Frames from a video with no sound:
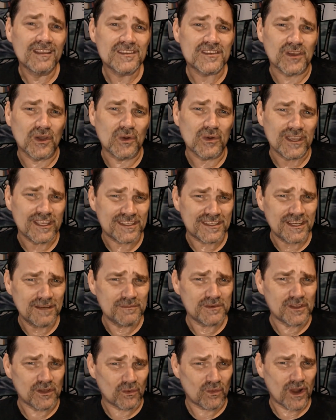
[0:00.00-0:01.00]
So it
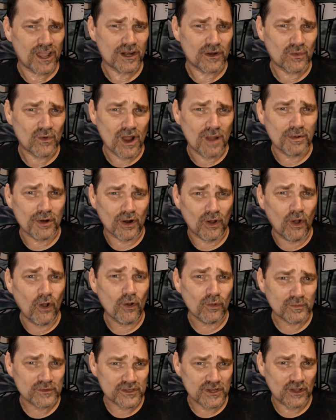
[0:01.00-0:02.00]
seems that writer Robert
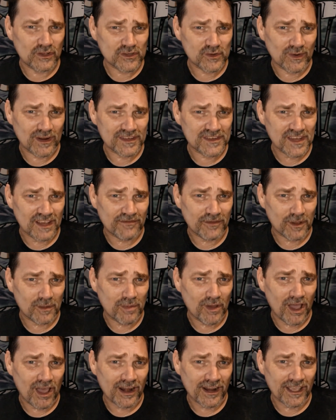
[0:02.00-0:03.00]
Holmes knows what a
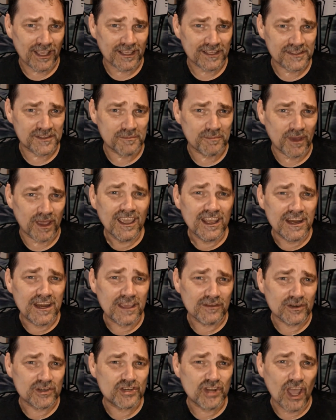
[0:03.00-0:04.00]
cephalopod is, but
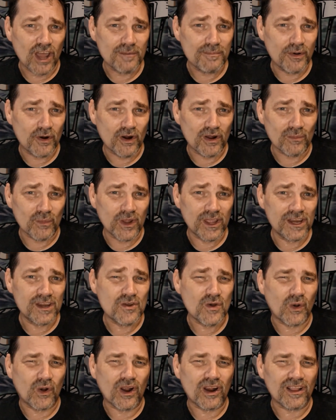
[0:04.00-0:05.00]
neither Jon Pertwee
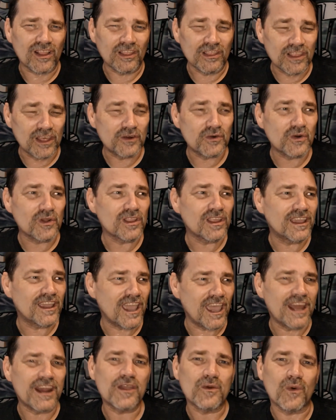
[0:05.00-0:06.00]
nor literally
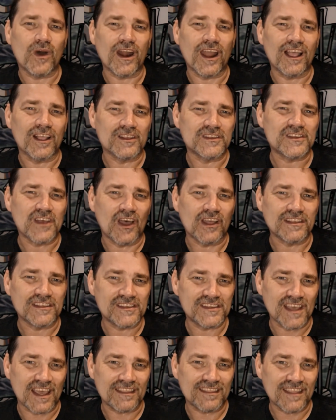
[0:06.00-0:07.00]
anyone else on
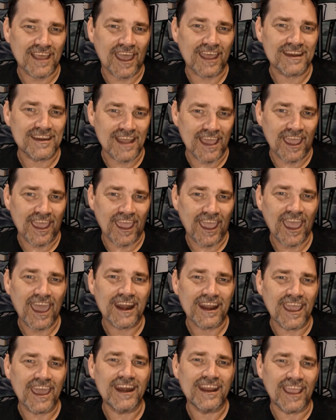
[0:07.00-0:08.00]
set that day
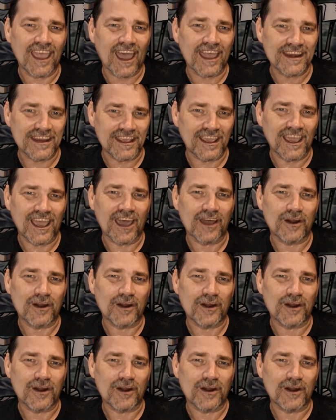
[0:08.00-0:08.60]
had any idea how to